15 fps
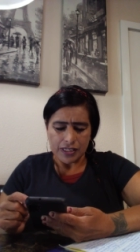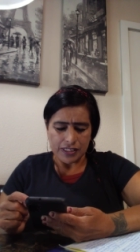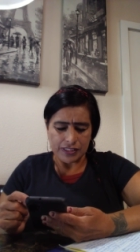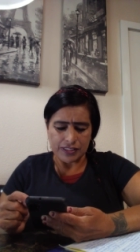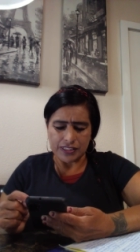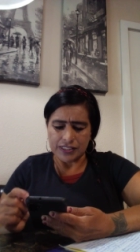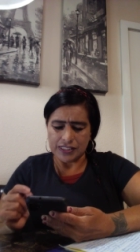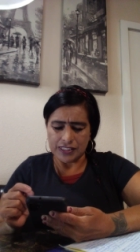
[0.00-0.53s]

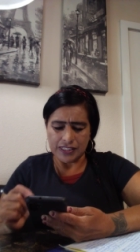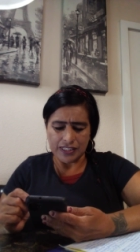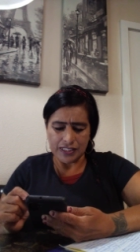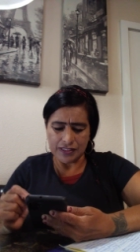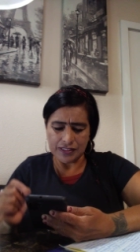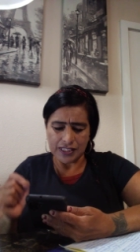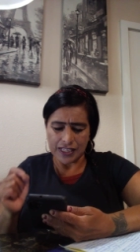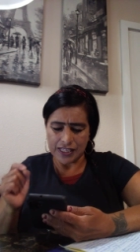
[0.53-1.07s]
It says in
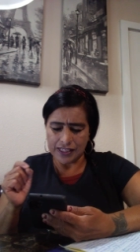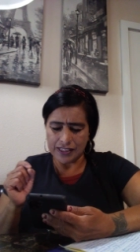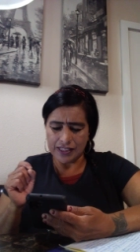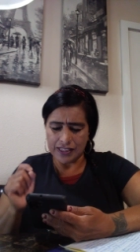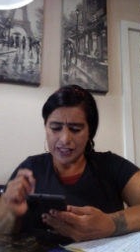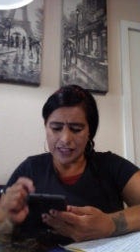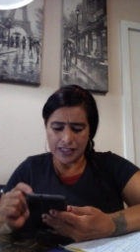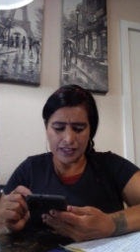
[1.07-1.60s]
Hēlì
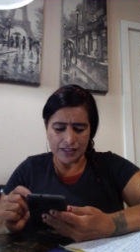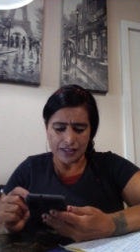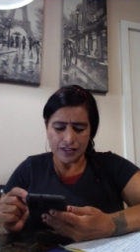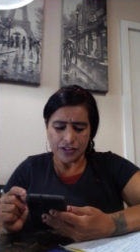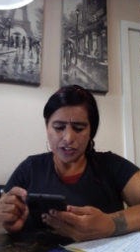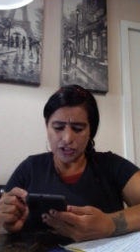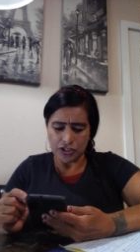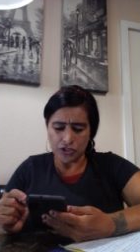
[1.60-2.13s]
in
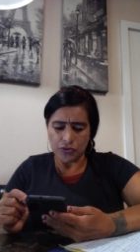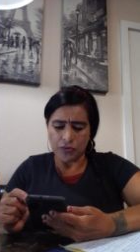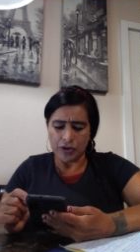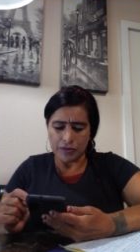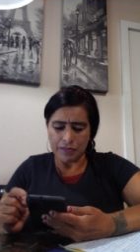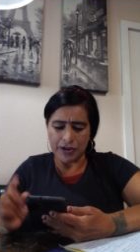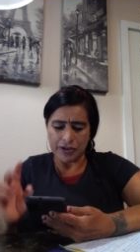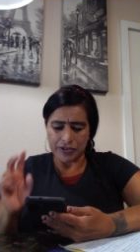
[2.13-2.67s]
the New
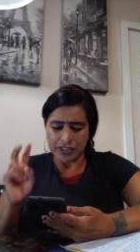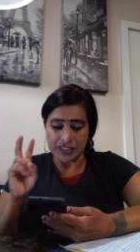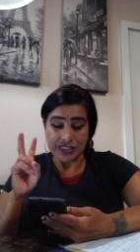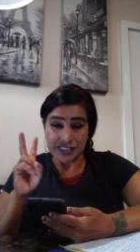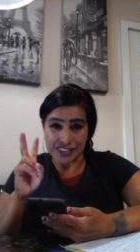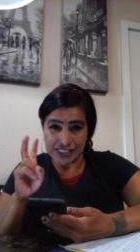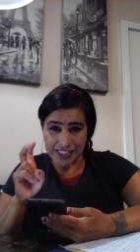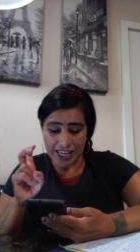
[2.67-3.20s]

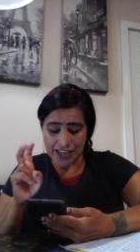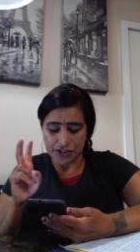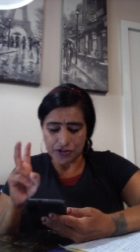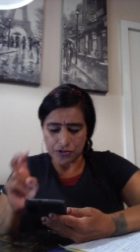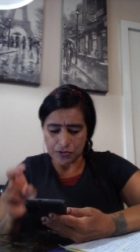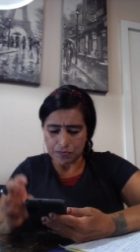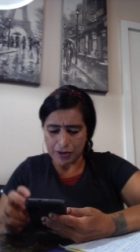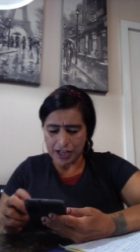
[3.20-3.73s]
American
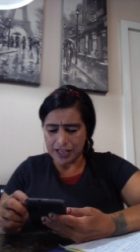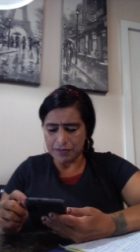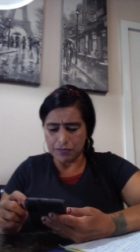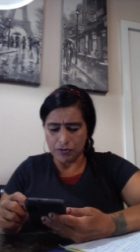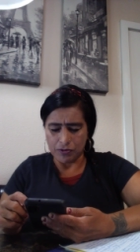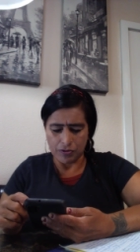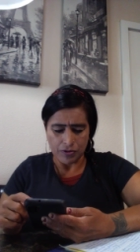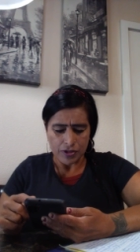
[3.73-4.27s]
Standard
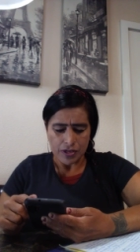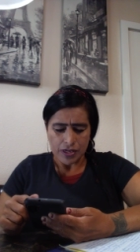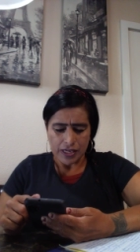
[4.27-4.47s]
Bible,